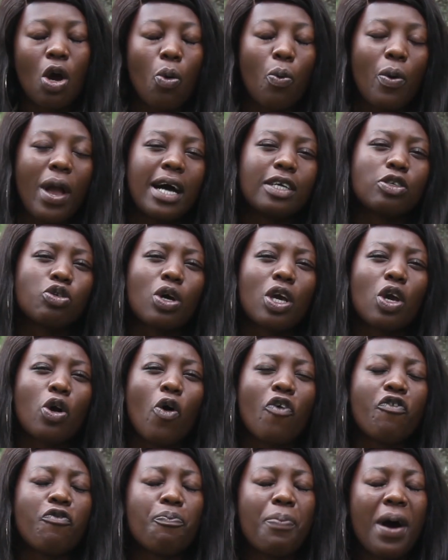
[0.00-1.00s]
We are talking
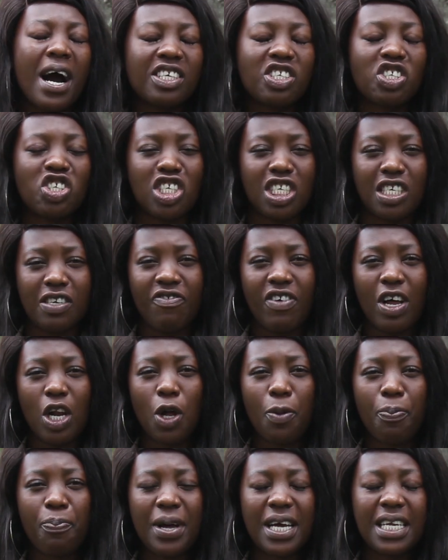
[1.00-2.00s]
of pasture
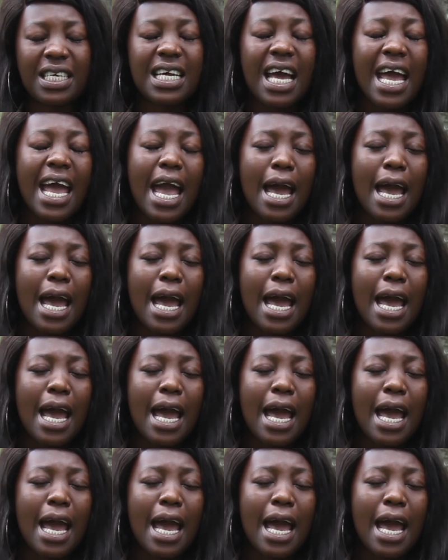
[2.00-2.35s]
development